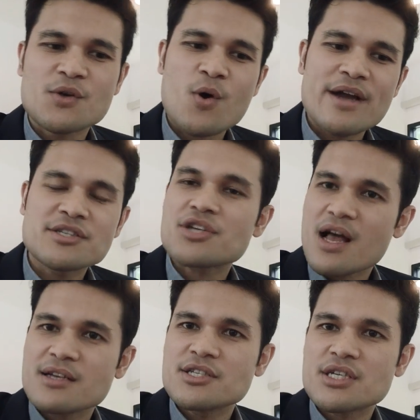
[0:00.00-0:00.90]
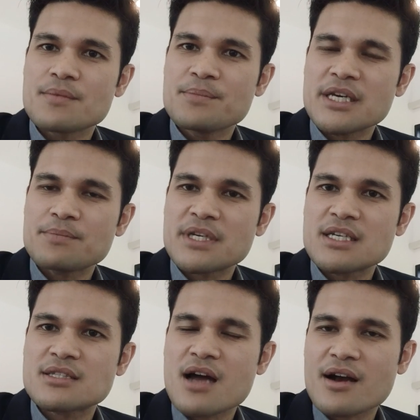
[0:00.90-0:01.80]
quite challenging a bit
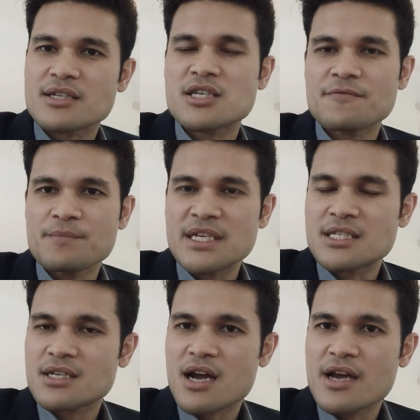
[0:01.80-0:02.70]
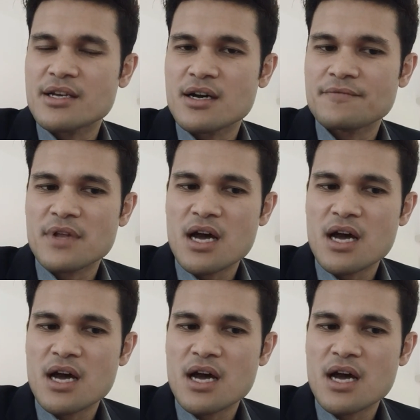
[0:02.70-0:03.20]
because target achievement is kind of